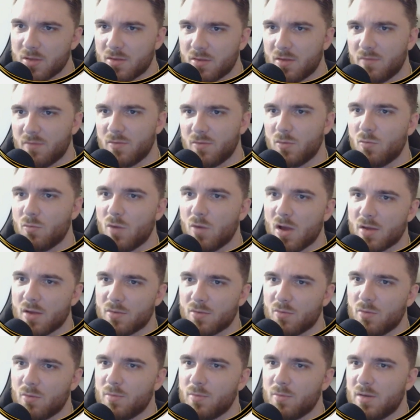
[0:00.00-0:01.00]
if you
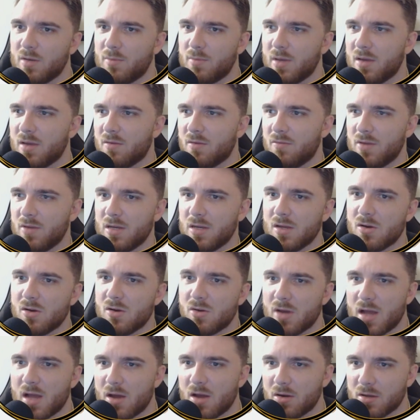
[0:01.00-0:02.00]
guys want me to make a video
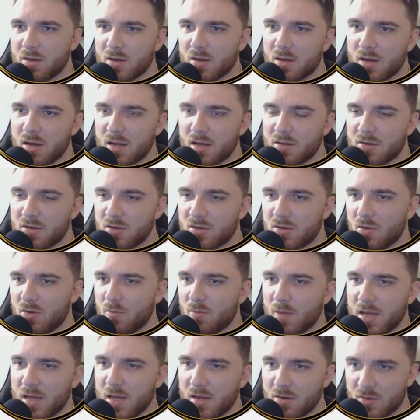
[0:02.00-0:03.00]
on how to connect your
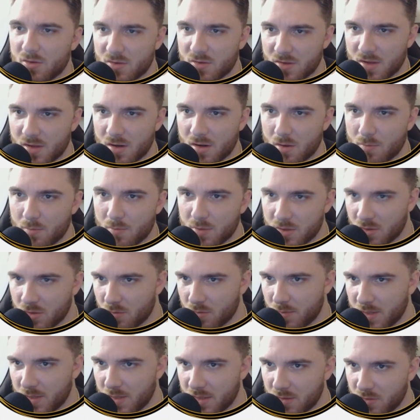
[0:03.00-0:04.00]
domain or set up a
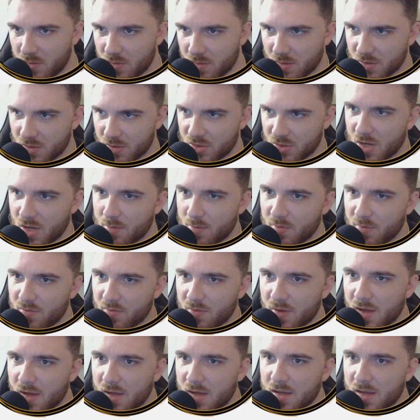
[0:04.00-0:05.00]
domain using
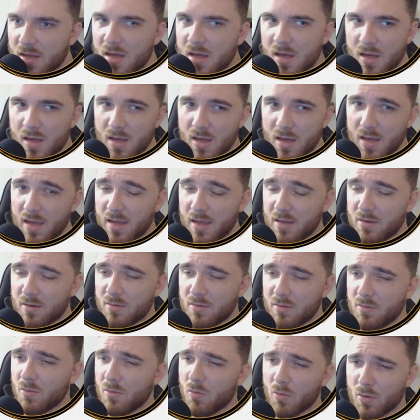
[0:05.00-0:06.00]
Shopify
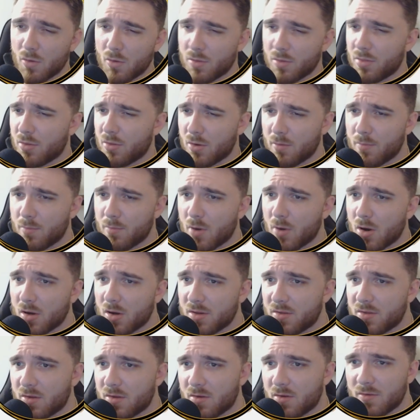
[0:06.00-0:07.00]
and or third-party
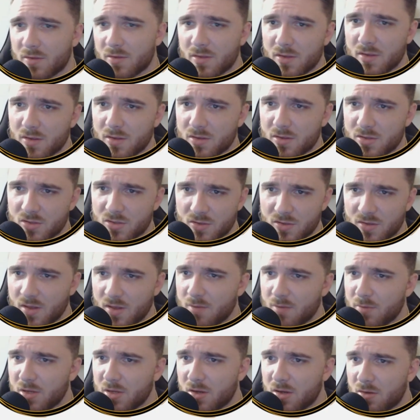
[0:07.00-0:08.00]
services. Just
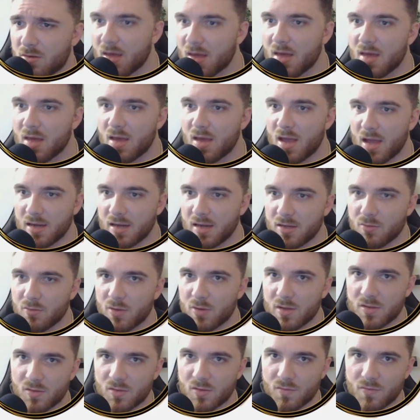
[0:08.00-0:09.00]
let me know.
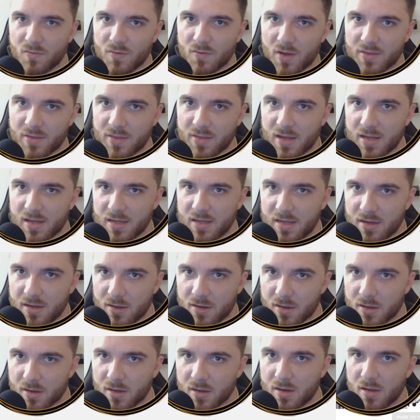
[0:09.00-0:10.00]
Anyways, you'd find that
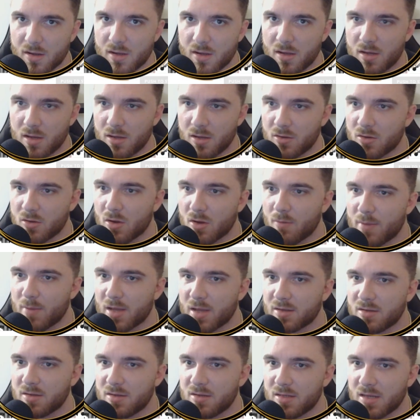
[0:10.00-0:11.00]
here. You'd come
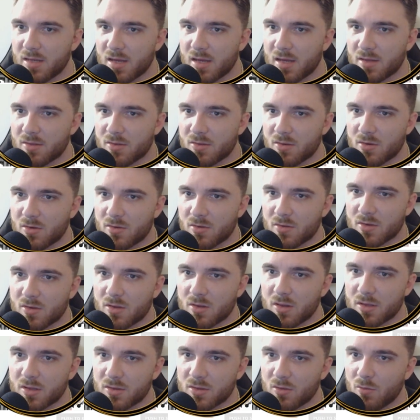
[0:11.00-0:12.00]
back to de-essers,
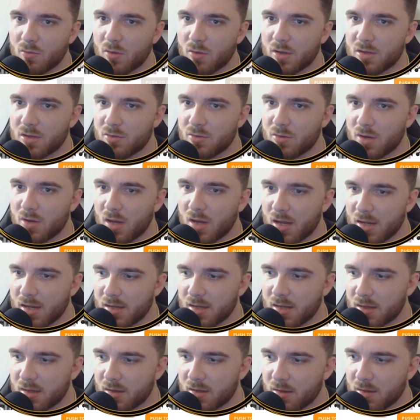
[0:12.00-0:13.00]
click the one you would
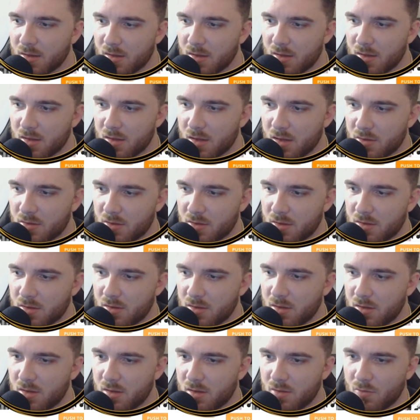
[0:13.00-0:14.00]
like, and
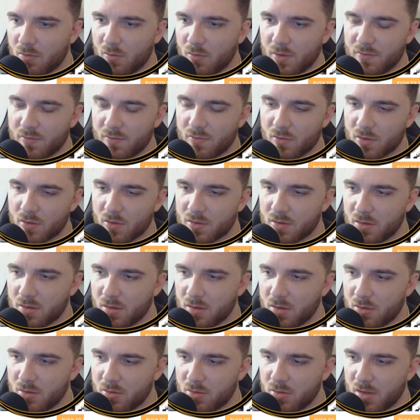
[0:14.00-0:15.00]
then wait for it to
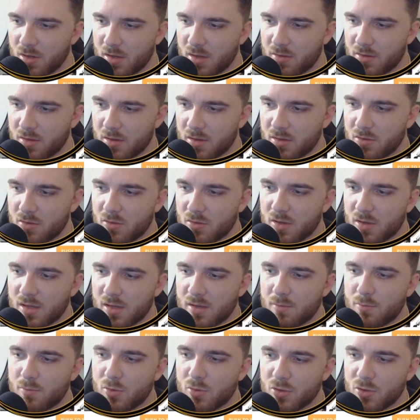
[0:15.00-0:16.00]
load. And then you can
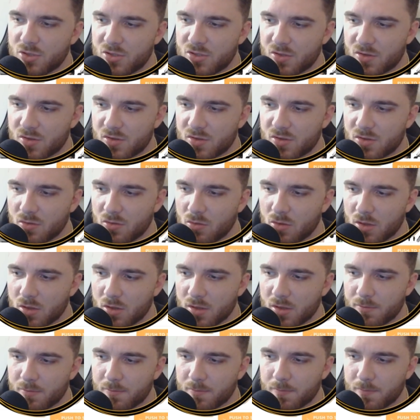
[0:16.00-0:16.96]
hit push to store.